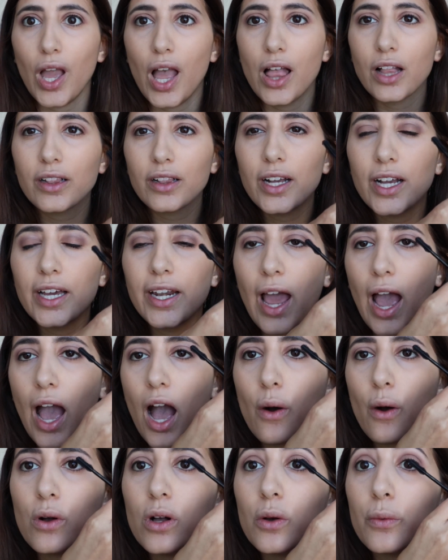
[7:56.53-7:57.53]
I look like an
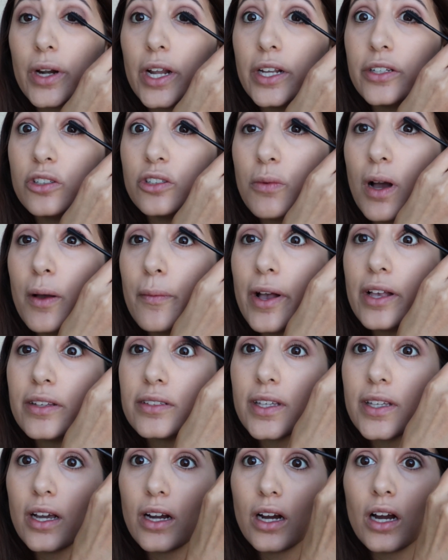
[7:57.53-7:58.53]
owl when I do my
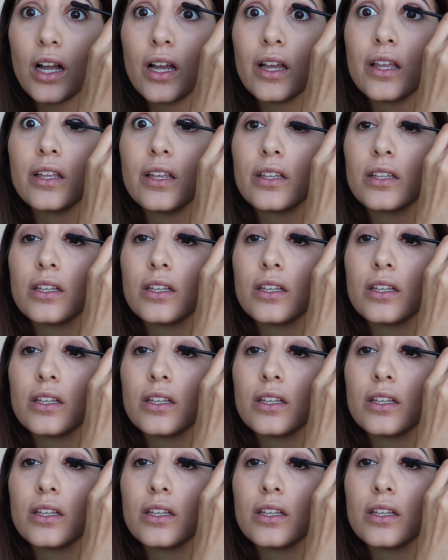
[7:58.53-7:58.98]
mascara.